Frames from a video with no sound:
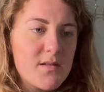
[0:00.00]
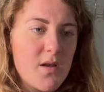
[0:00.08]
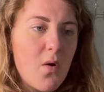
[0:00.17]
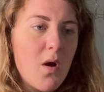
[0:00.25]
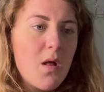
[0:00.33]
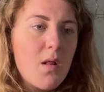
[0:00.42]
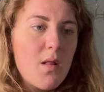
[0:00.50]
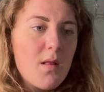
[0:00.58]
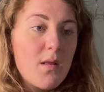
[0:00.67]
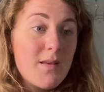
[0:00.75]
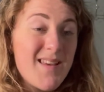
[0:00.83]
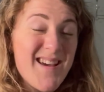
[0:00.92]
So
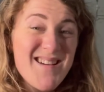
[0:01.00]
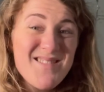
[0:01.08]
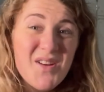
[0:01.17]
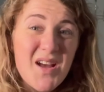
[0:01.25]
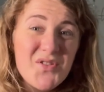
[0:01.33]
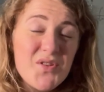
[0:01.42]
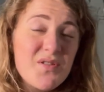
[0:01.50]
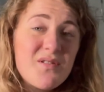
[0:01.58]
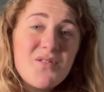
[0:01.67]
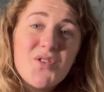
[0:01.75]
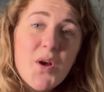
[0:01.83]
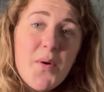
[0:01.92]
yeah, and
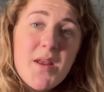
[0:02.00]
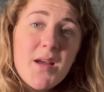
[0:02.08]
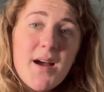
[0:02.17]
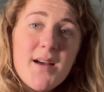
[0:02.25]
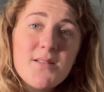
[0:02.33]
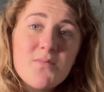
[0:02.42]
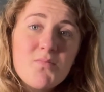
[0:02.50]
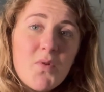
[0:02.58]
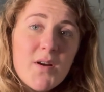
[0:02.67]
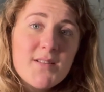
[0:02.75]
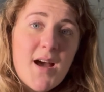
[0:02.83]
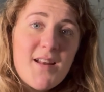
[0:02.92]
just showing you guys
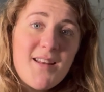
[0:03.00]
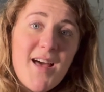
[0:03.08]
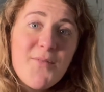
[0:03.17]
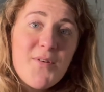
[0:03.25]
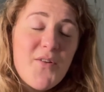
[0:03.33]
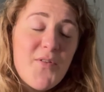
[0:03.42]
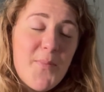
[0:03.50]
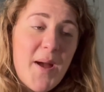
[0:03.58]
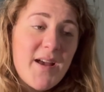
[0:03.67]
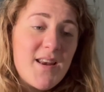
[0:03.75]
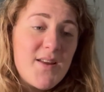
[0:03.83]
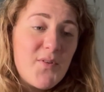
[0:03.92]
what it's kind of like when you're at the
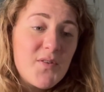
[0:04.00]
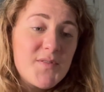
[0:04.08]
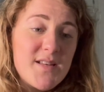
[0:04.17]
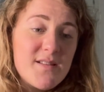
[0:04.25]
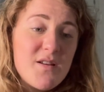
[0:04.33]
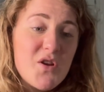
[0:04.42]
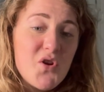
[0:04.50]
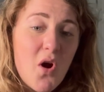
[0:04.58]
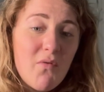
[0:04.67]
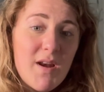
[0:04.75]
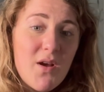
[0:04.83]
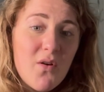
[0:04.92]
back end of off season and you're
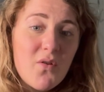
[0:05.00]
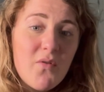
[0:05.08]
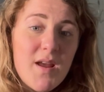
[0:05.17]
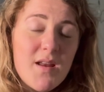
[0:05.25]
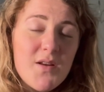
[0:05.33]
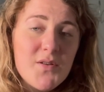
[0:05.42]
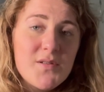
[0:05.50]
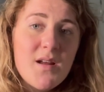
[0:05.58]
not really hungry and you just